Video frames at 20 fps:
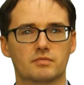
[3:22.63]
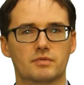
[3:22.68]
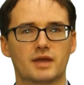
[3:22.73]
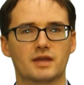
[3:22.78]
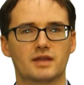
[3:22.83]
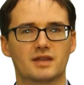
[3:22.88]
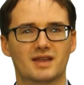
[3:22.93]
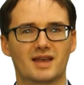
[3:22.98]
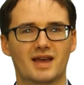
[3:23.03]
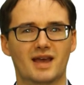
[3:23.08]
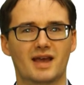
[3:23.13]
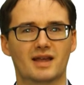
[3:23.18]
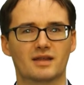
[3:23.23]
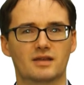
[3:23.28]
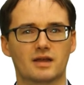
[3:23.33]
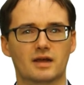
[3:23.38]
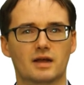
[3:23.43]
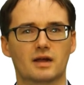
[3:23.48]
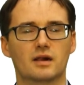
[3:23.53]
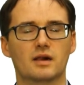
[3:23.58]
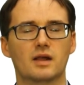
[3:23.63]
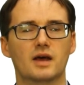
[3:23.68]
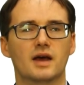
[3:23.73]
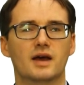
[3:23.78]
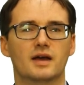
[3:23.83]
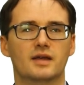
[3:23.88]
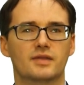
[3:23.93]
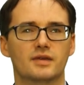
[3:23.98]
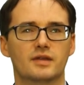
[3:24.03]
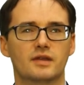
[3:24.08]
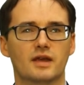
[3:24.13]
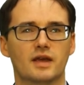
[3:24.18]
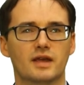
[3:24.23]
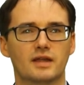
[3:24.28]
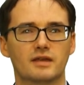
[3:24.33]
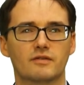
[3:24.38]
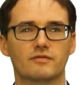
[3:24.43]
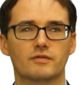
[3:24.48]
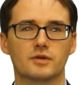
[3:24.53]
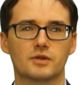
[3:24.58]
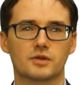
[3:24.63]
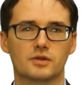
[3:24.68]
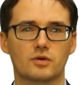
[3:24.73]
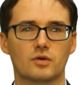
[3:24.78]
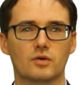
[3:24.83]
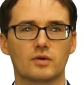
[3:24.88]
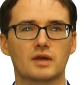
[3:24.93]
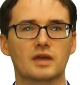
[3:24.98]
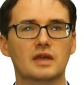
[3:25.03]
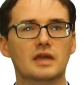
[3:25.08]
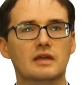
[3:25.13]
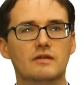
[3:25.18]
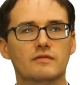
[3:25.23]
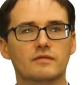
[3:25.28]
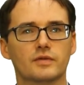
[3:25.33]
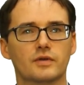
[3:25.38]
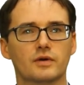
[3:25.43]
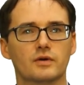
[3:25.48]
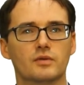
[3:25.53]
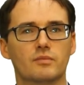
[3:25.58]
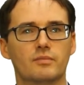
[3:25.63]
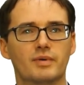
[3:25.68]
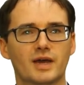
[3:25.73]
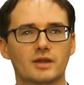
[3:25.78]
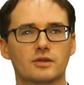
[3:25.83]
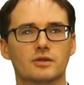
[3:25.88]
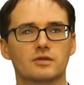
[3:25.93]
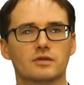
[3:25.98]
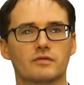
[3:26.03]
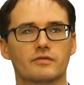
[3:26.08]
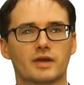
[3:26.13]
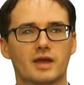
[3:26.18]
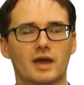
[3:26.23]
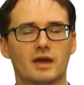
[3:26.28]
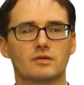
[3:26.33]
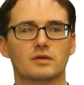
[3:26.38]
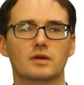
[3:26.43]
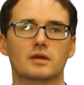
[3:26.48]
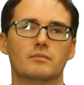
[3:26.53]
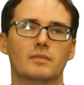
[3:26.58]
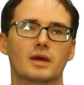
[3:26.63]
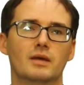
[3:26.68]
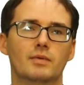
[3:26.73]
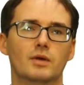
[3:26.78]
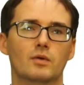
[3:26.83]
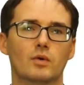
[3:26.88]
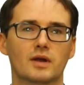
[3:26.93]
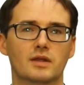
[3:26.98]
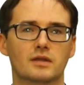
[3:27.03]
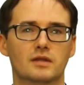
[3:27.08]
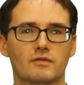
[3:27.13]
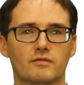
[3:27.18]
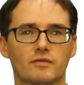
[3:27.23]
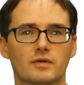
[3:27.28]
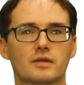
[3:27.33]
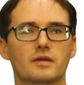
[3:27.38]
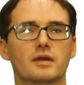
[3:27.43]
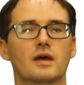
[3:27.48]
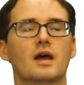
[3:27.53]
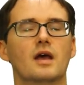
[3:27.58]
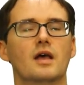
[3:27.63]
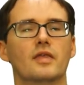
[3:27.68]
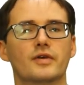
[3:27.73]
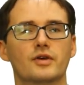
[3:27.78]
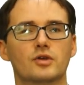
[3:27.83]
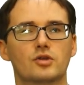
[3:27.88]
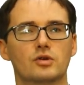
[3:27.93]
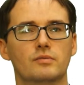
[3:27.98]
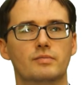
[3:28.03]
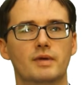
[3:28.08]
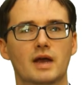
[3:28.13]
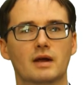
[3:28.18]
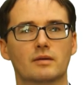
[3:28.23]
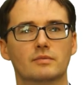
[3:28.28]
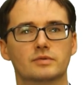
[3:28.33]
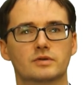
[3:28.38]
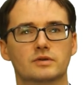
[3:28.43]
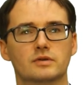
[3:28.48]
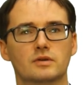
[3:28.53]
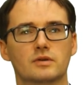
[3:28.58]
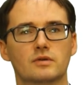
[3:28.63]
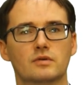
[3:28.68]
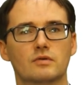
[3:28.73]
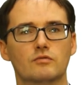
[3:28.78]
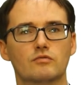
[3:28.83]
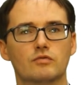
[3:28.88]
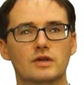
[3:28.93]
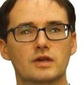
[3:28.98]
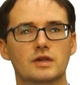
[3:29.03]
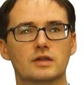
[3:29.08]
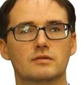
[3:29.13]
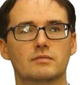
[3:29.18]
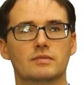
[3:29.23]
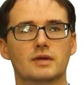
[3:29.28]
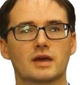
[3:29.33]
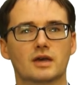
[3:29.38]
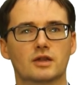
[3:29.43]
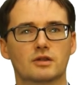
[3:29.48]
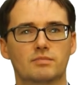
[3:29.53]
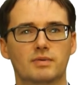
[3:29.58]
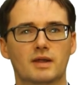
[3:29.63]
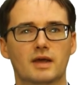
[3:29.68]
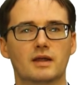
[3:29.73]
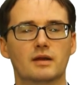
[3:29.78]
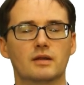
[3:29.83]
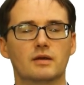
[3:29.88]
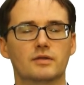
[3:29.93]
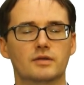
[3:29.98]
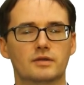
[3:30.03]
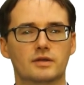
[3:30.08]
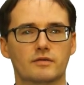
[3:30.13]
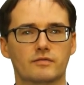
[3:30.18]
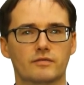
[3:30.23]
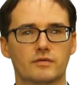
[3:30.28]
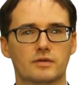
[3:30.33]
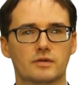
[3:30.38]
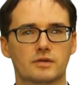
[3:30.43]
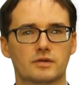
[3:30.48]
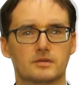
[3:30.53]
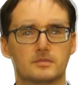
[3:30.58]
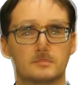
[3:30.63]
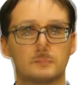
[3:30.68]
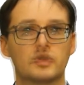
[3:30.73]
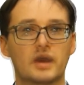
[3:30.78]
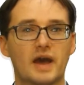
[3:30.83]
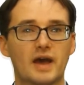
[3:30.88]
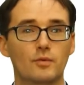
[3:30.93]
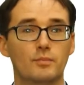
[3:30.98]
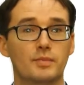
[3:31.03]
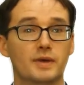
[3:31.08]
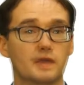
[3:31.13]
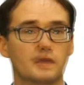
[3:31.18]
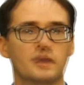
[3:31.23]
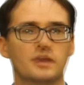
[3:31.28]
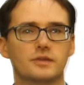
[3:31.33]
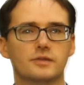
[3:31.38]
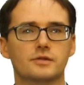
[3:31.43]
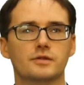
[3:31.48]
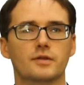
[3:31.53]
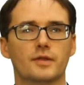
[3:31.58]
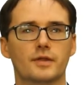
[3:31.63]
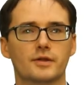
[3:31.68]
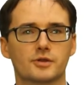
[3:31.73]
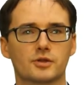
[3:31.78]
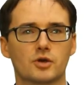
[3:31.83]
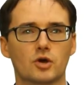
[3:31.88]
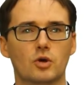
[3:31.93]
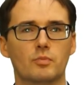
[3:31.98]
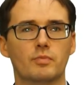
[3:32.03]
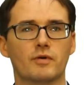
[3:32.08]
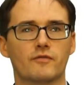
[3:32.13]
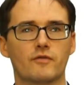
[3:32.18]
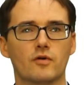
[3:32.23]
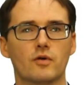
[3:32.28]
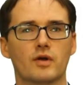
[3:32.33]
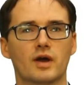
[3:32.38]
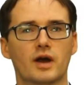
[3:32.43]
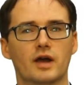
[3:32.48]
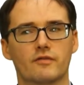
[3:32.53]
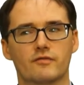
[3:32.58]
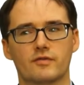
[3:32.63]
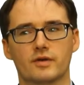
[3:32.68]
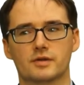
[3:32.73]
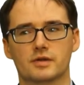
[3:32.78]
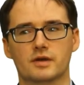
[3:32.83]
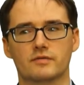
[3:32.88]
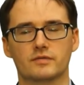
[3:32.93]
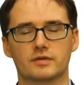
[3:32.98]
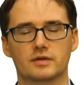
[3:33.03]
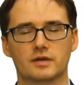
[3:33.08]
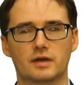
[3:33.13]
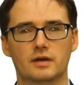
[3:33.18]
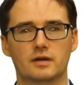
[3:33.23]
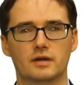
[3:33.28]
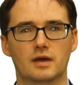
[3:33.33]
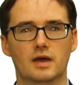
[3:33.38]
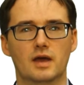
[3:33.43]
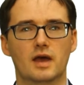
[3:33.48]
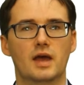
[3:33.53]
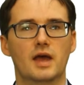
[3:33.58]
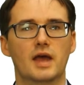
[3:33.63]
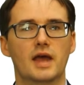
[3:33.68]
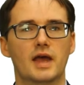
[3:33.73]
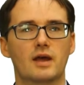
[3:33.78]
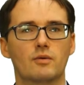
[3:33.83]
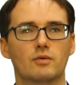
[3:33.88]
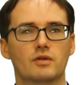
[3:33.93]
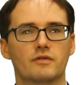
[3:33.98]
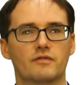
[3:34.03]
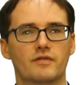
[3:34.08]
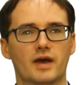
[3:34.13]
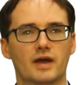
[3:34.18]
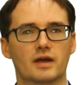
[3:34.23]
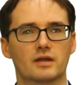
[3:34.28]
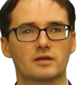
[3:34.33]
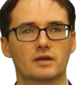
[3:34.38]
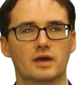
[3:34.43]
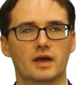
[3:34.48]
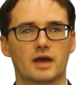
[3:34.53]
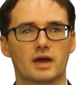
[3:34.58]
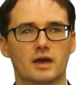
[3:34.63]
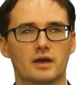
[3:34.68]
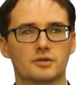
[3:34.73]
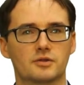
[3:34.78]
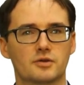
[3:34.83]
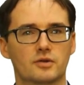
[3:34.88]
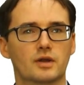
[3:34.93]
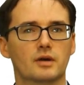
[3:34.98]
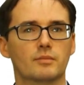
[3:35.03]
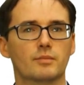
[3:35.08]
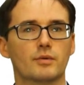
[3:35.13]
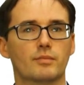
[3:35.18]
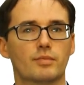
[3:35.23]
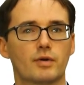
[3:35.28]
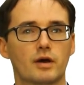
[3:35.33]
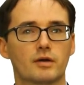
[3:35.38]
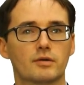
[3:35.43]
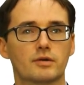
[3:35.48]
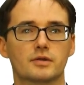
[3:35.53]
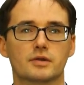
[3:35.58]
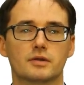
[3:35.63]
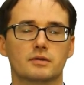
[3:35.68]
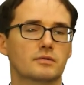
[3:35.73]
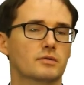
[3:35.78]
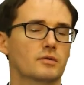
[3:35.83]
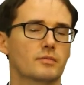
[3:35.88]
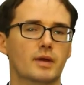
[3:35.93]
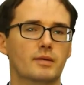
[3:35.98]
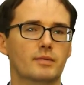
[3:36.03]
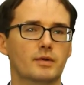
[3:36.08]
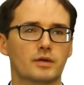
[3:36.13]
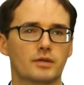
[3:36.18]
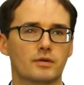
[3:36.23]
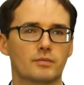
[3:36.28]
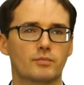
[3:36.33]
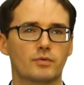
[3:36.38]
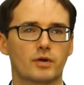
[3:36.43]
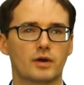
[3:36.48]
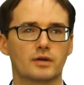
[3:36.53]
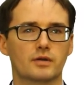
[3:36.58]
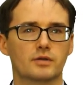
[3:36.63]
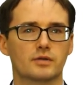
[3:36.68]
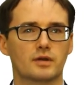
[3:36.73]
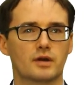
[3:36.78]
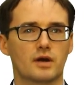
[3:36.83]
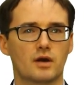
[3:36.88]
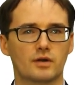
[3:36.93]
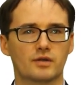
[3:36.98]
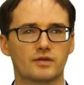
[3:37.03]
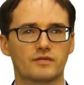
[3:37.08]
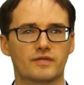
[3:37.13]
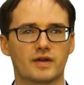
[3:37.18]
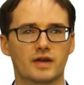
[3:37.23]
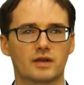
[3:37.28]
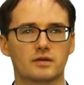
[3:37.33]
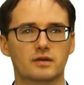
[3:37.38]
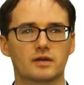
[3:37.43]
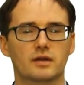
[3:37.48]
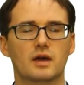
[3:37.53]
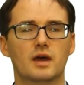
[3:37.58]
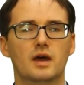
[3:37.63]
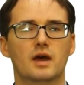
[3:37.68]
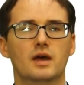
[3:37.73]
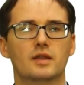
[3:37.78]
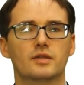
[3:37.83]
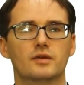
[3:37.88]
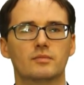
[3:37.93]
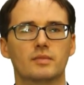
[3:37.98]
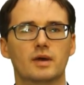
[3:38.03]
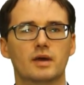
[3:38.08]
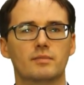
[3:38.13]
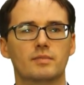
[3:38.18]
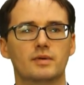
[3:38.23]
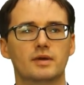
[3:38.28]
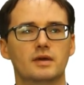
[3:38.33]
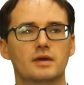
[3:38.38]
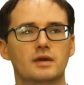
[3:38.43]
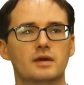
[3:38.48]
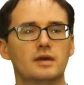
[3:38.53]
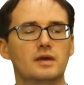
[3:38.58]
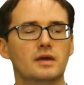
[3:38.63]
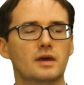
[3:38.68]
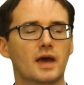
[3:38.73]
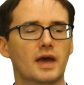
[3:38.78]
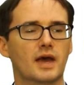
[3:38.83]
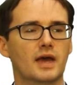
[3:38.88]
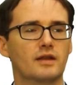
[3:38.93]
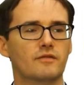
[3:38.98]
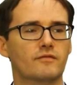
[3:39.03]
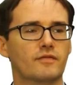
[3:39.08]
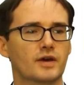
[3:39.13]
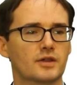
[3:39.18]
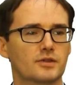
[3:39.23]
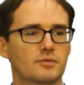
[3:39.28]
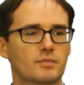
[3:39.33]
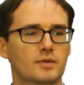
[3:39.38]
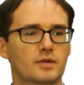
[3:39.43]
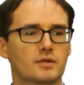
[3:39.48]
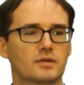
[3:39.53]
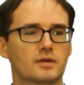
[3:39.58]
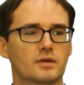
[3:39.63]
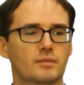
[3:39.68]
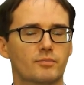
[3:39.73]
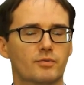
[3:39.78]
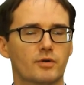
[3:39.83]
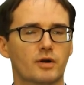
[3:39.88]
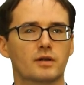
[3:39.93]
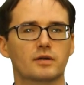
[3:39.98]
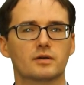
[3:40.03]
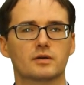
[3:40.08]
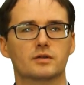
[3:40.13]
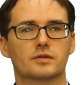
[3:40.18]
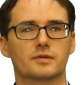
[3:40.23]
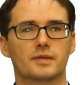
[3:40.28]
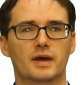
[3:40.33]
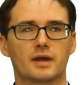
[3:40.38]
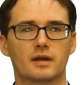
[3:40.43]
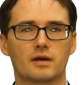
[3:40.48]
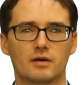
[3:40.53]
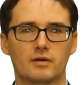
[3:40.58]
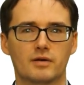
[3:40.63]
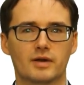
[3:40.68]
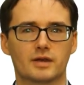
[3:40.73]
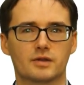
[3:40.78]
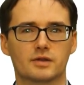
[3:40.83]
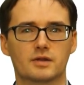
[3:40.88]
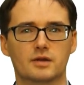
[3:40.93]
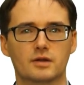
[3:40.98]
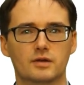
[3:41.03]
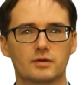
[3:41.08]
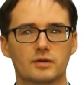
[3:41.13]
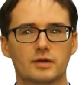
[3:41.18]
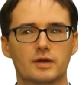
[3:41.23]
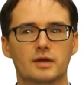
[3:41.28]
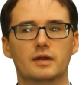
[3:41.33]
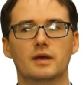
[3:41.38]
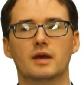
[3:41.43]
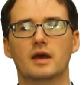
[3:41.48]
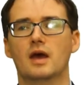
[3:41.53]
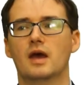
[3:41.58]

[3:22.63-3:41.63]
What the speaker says: They can't tell a different story, even though the basis of accounting may be quite different. They should be able to reasonably explain the difference. So how big is the scope for IFRS 17? It will affect a certain number of products, and there may be other products that aren't affected. There may be investment products that are excluded.